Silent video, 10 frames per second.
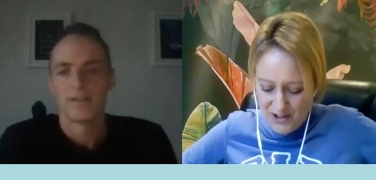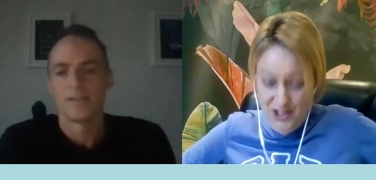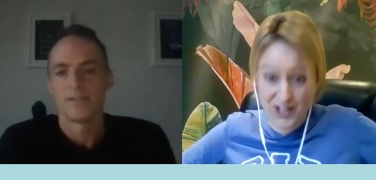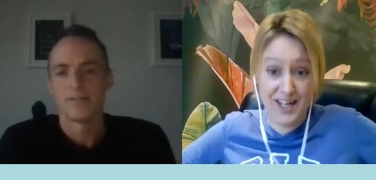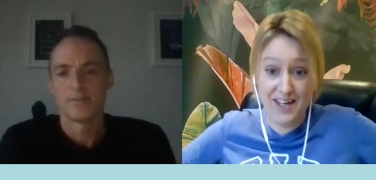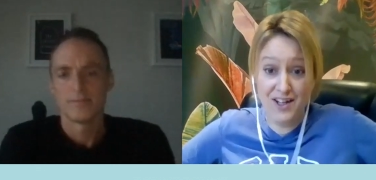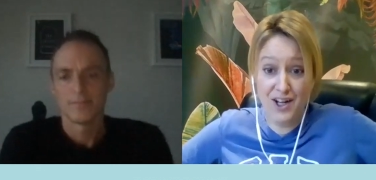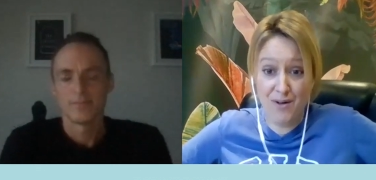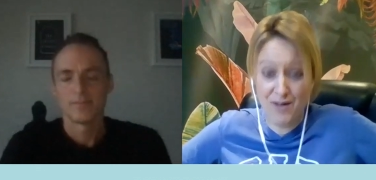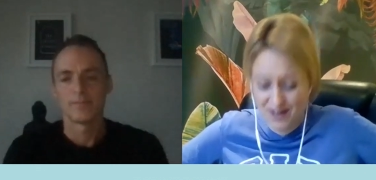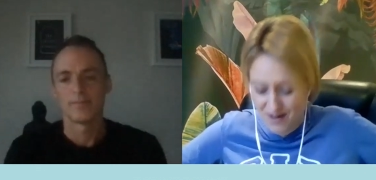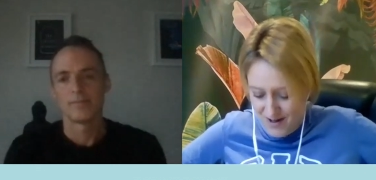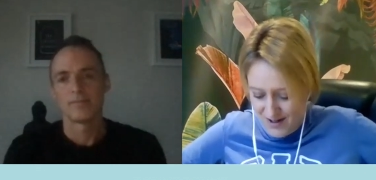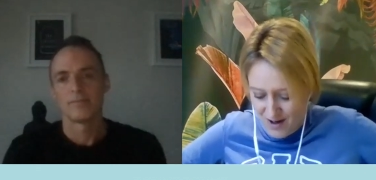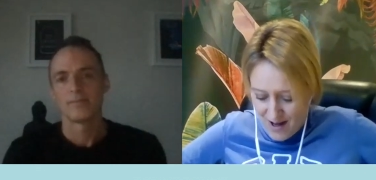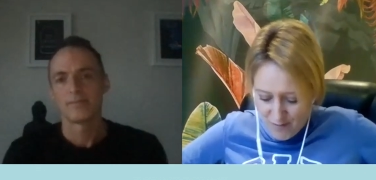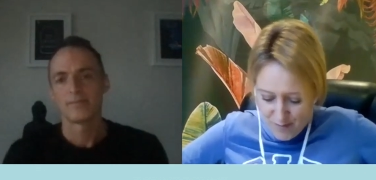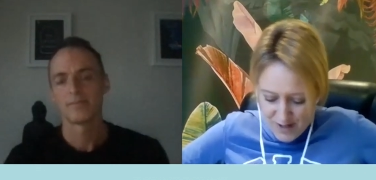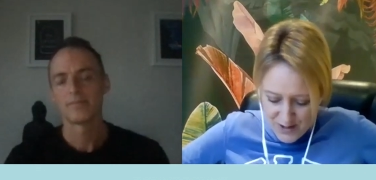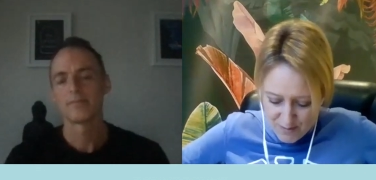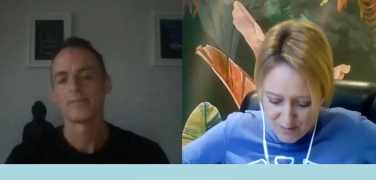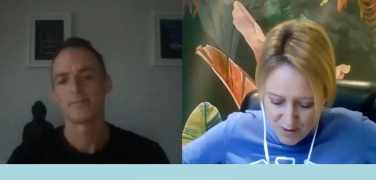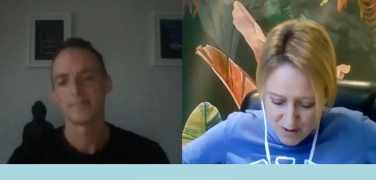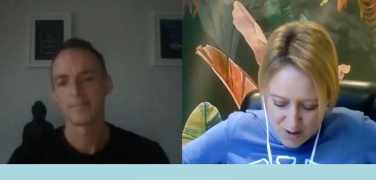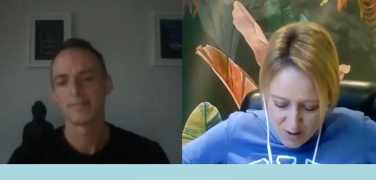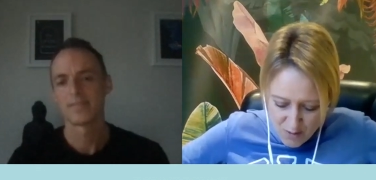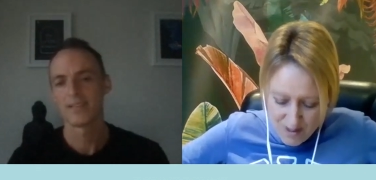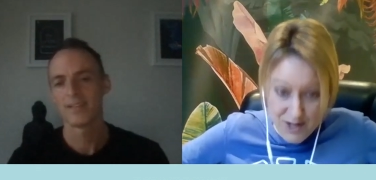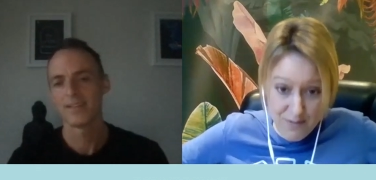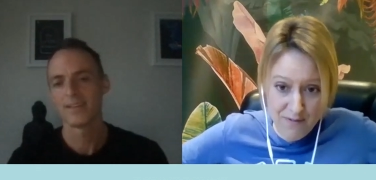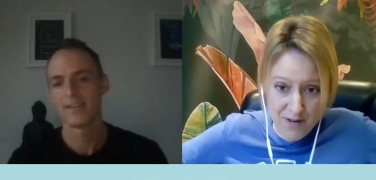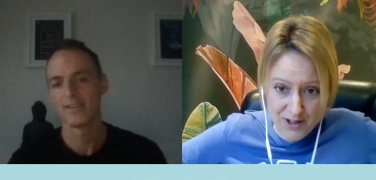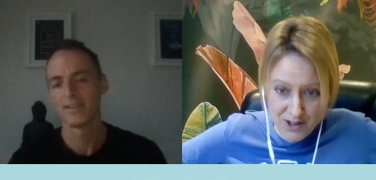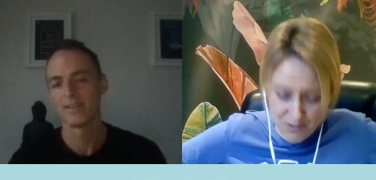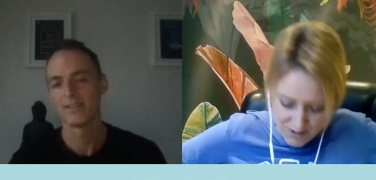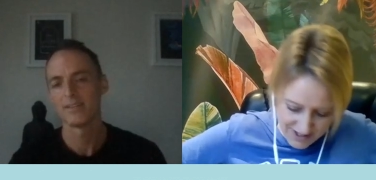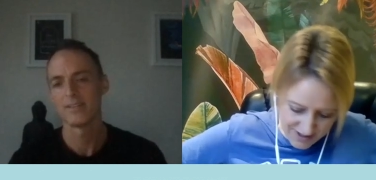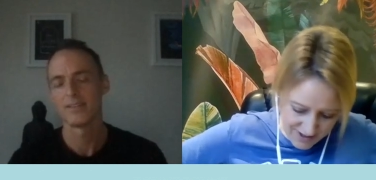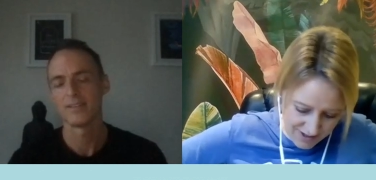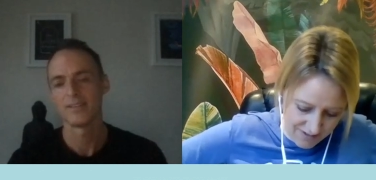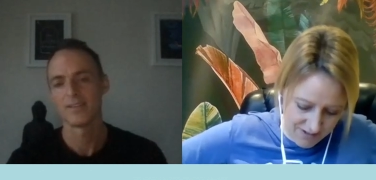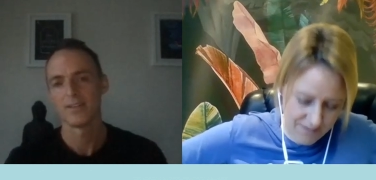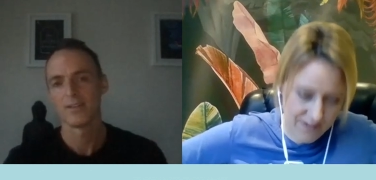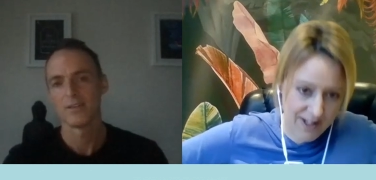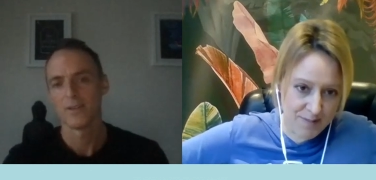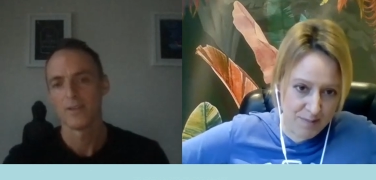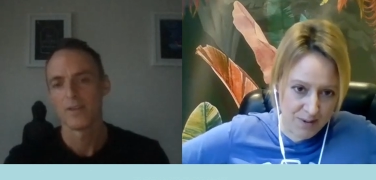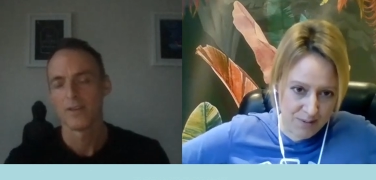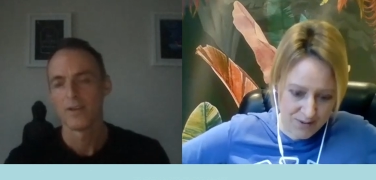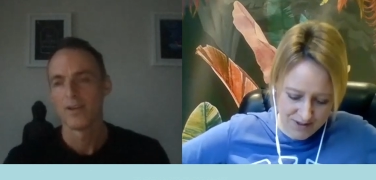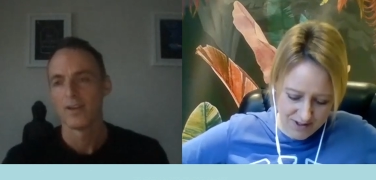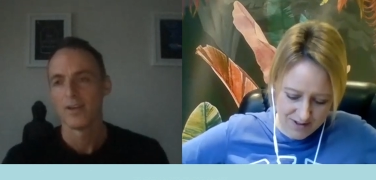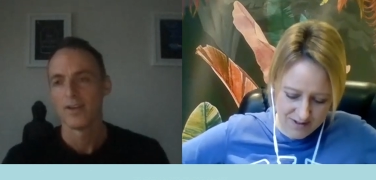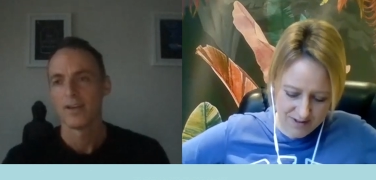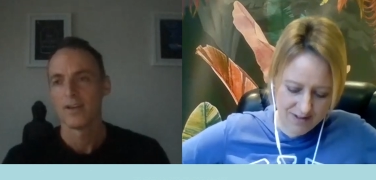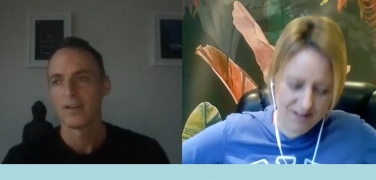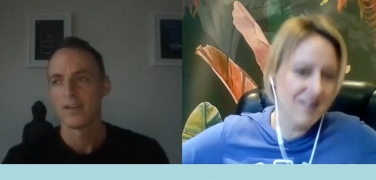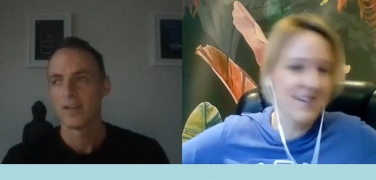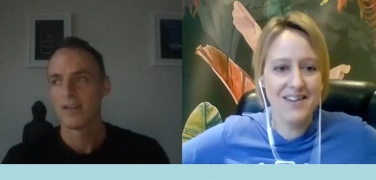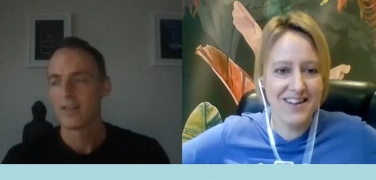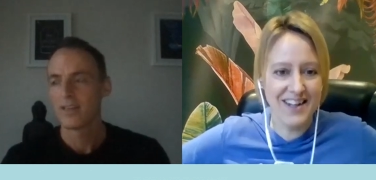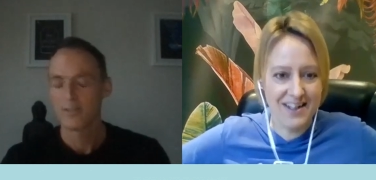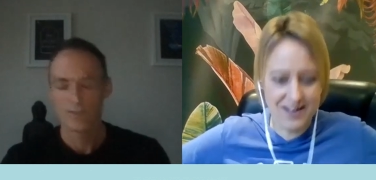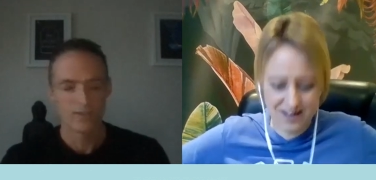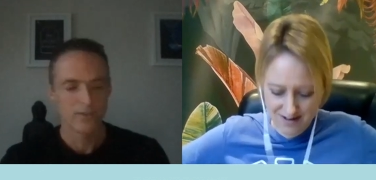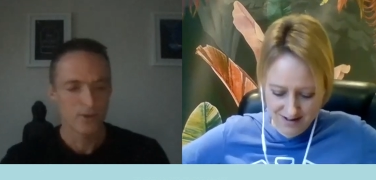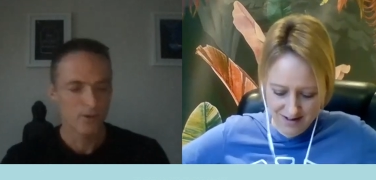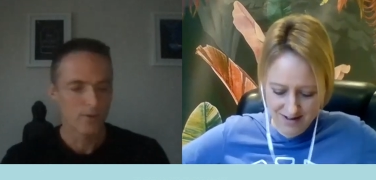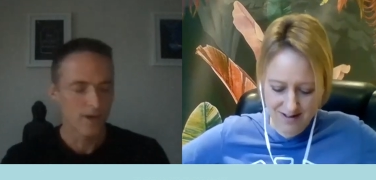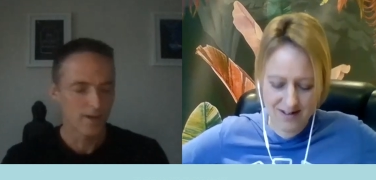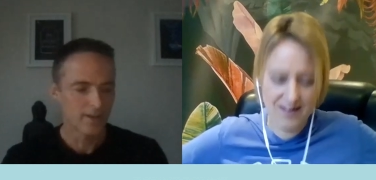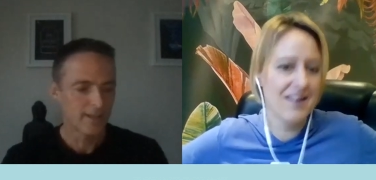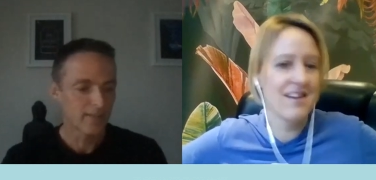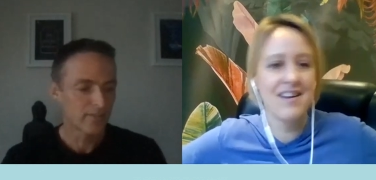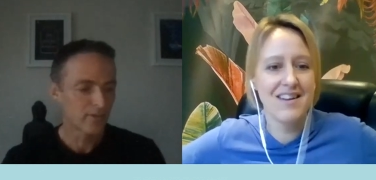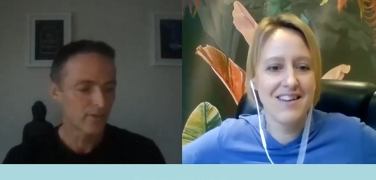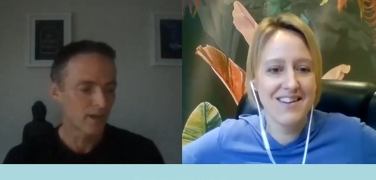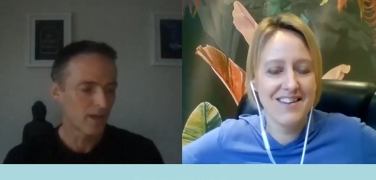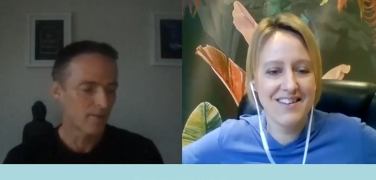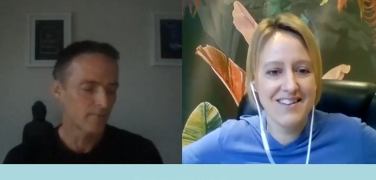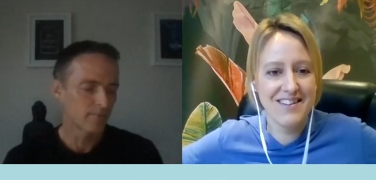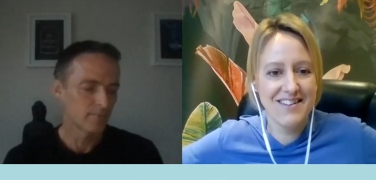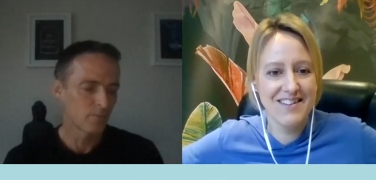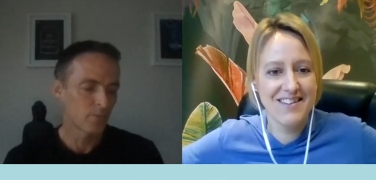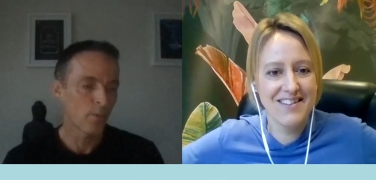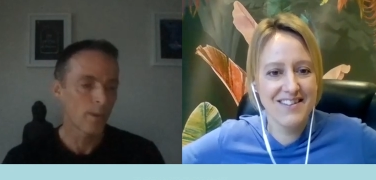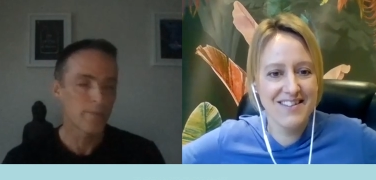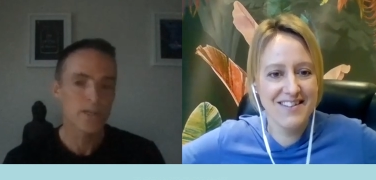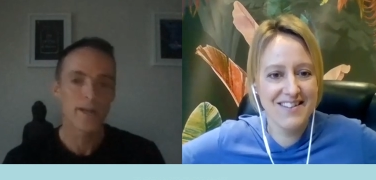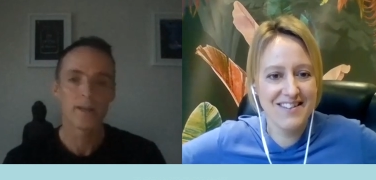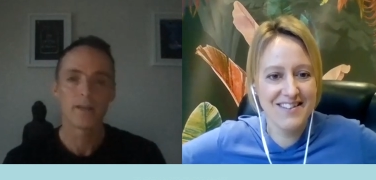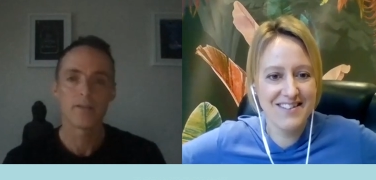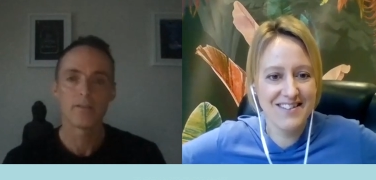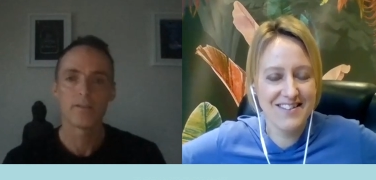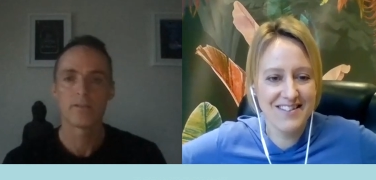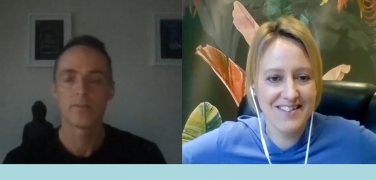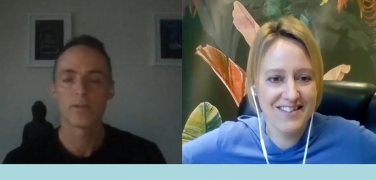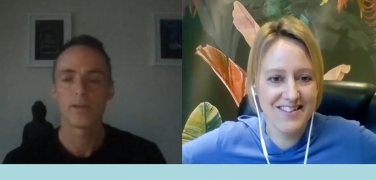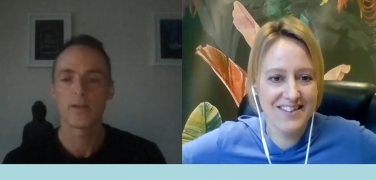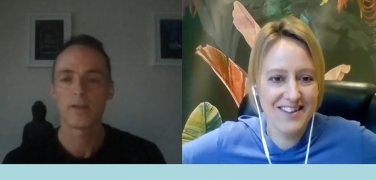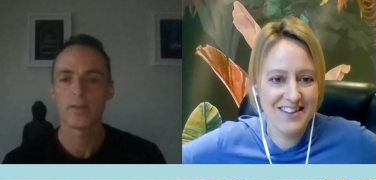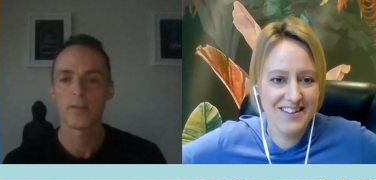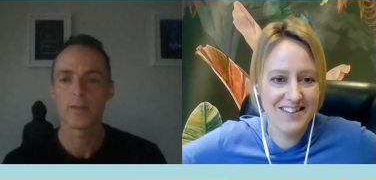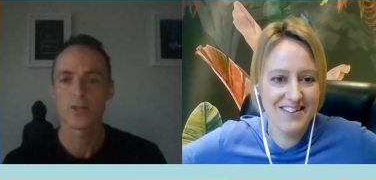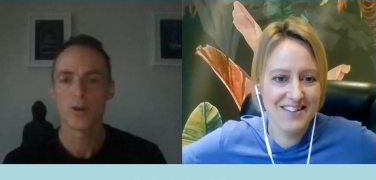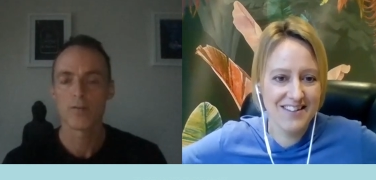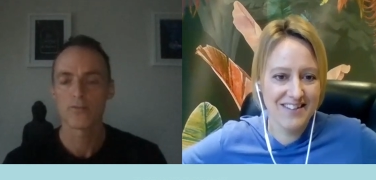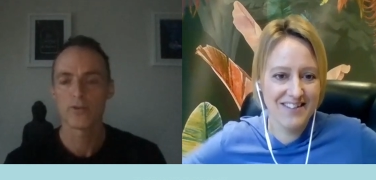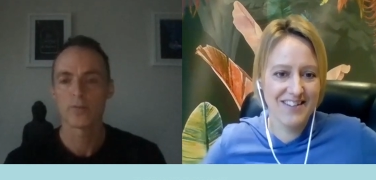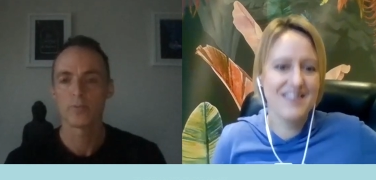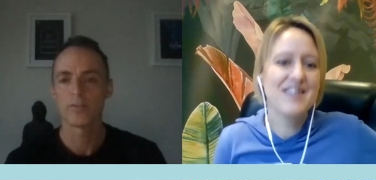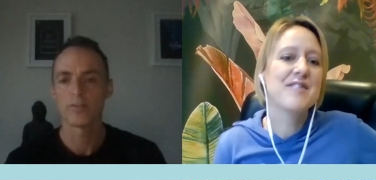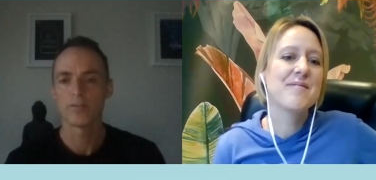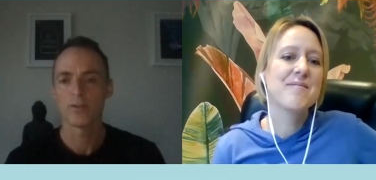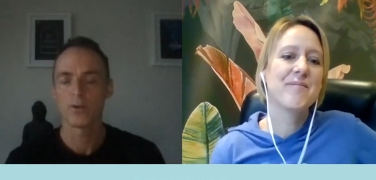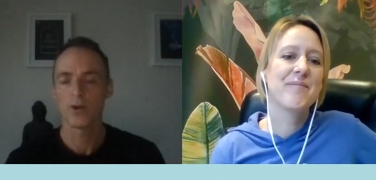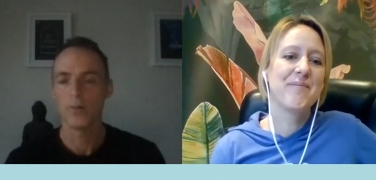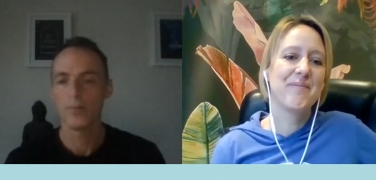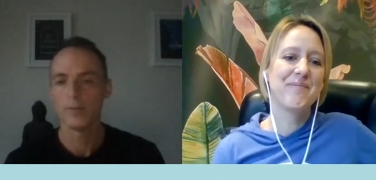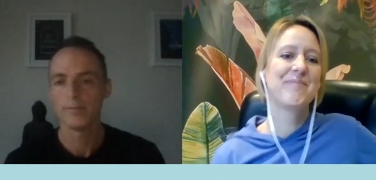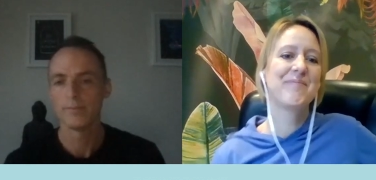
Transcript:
Speaker 1: journey you know as, as i have been doing what where do we find you on insta and facebook what's the
Speaker 2: link so yeah so um, well the website is simply thejarofdreams.com